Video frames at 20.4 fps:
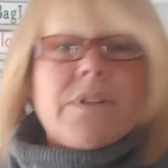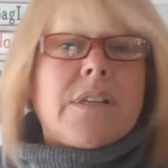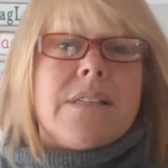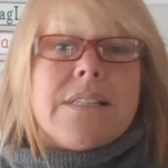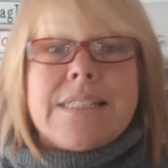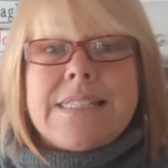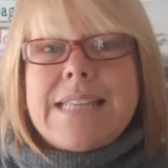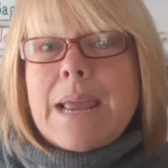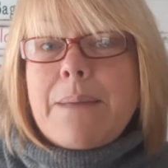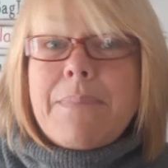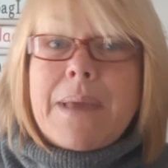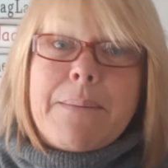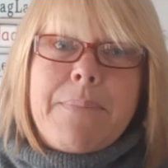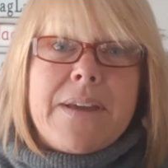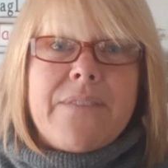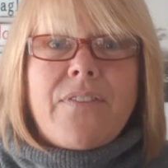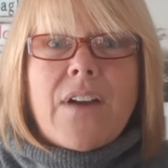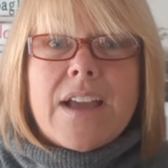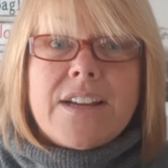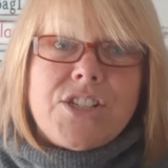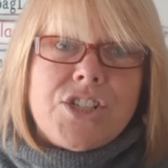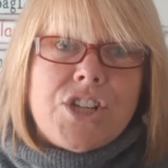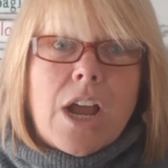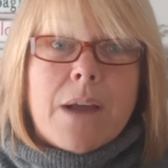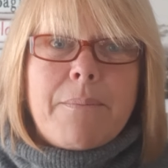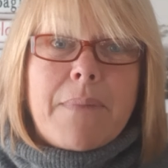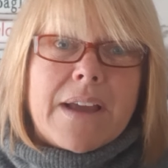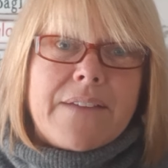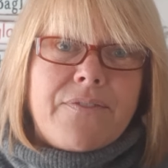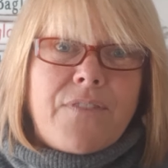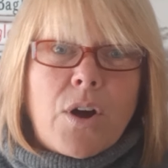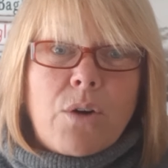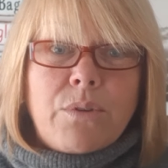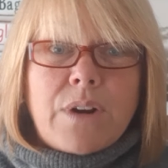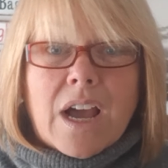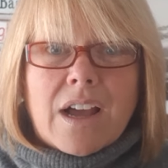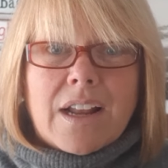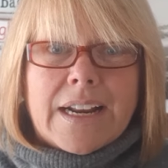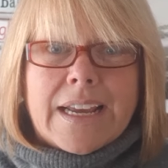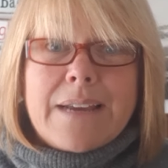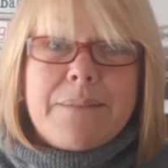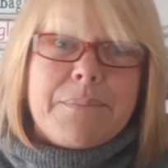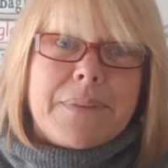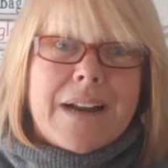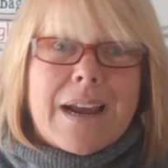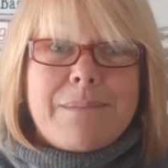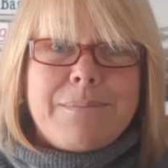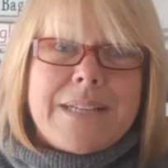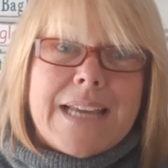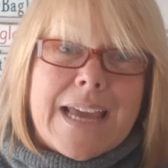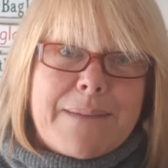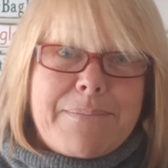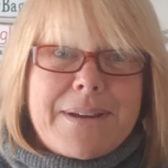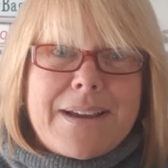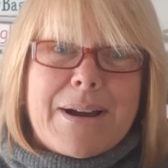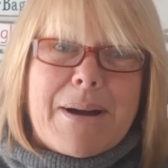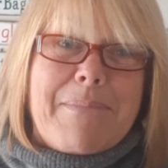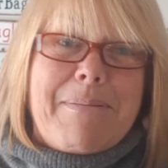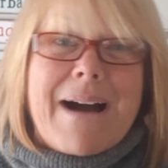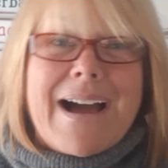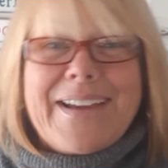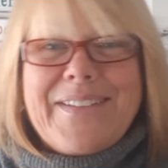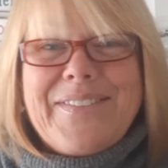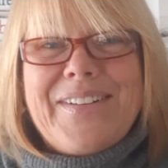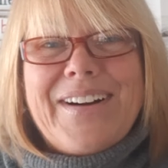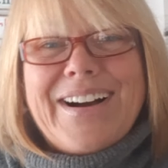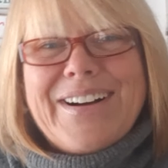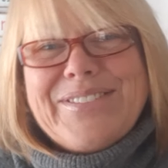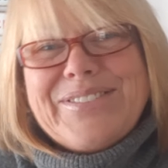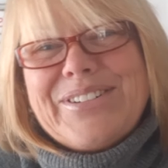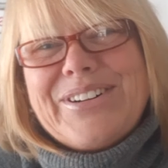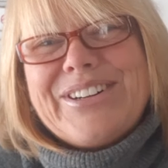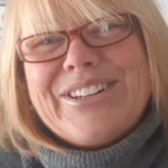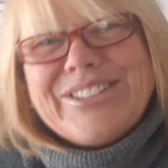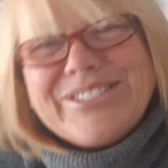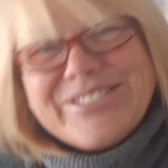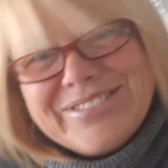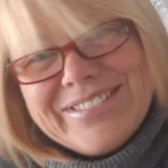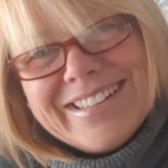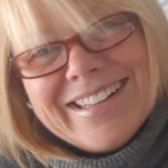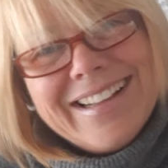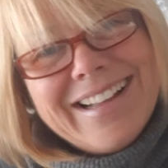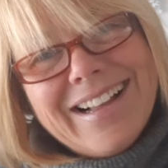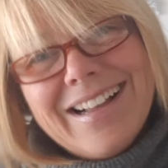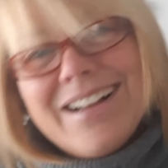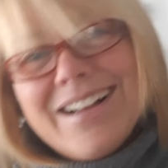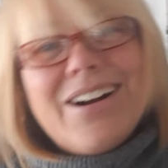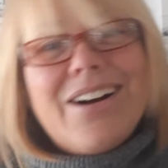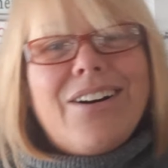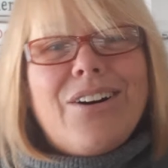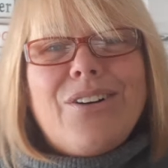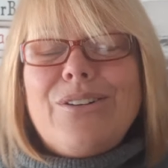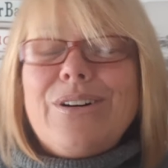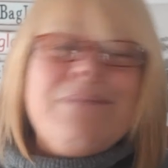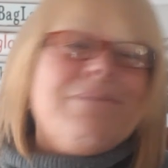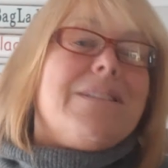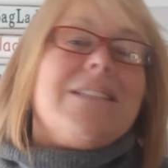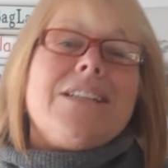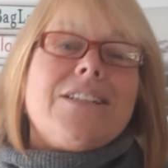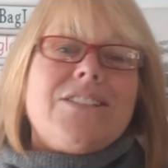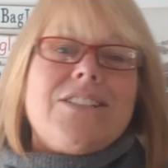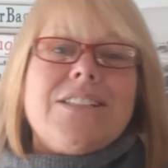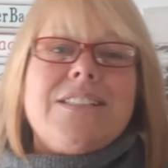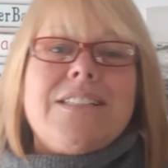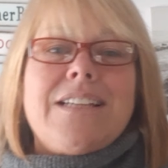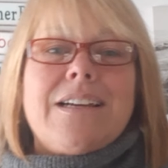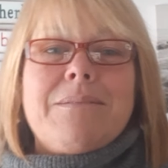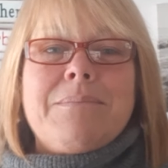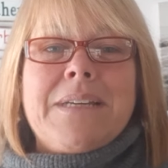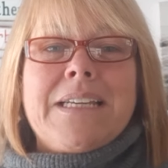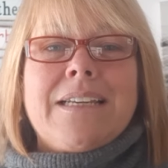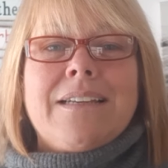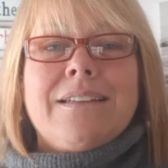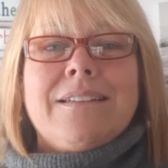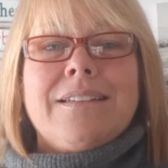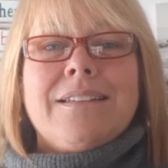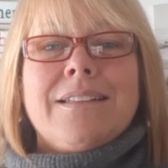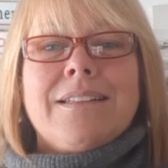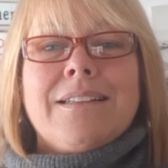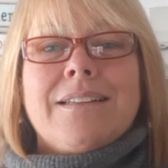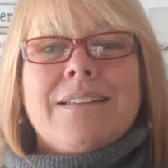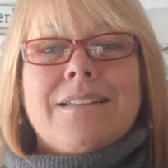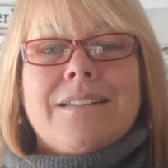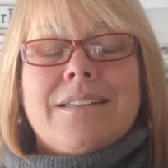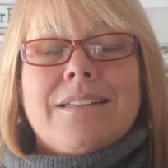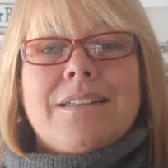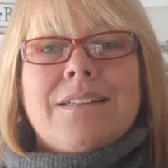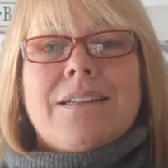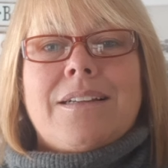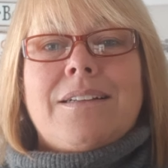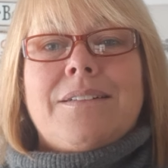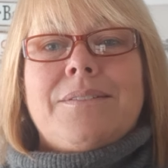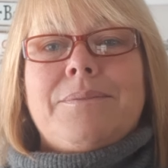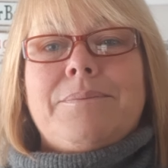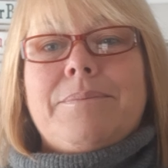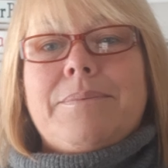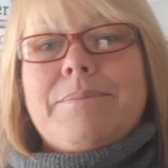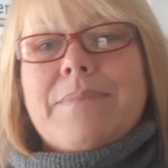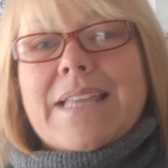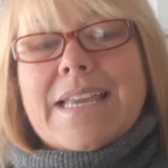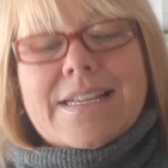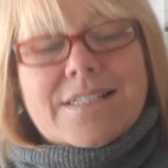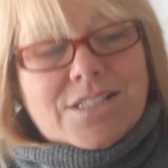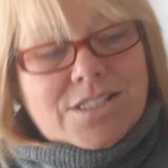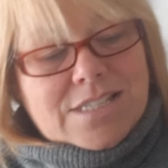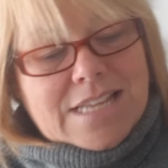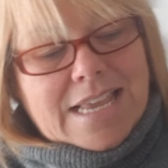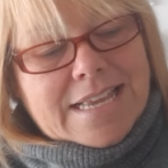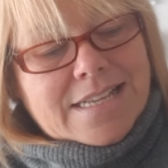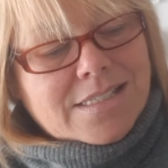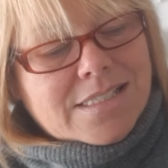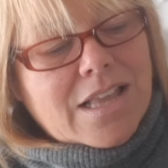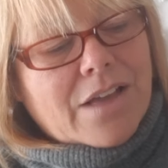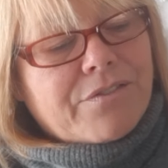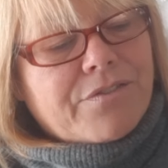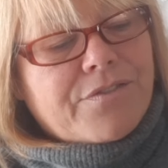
going to say maybe if I shine my phone on it, but I'm taping on my phone. Oh, I'm such a dummy. It's